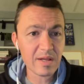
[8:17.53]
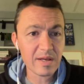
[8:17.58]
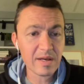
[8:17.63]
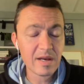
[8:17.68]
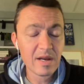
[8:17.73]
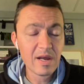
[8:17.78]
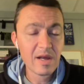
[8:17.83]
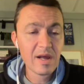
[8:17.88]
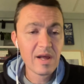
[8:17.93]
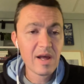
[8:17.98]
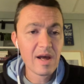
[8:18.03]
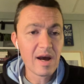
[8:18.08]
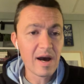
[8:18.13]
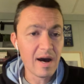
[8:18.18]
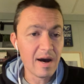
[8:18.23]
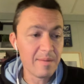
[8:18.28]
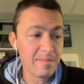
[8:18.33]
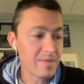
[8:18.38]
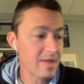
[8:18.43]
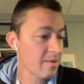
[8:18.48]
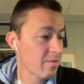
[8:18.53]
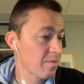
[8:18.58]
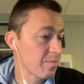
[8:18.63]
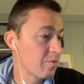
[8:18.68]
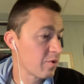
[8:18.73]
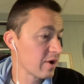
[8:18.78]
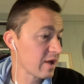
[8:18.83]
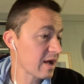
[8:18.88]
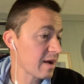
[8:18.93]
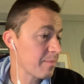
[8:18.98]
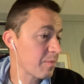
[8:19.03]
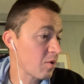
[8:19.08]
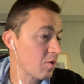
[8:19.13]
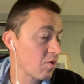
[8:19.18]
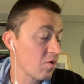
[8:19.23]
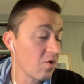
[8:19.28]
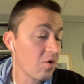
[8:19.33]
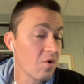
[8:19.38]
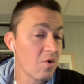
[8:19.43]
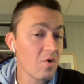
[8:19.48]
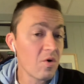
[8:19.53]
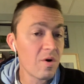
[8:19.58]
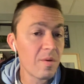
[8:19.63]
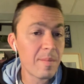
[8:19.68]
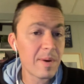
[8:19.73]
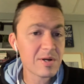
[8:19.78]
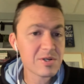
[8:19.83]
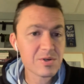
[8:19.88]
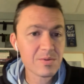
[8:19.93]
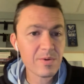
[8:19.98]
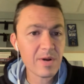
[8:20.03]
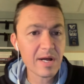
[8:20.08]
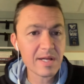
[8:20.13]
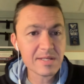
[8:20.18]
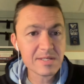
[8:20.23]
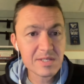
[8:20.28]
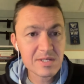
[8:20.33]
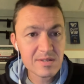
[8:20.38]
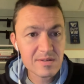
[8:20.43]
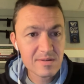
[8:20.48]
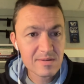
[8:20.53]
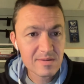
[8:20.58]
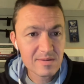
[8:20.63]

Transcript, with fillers: And um, they were putting up a whole bunch of runs,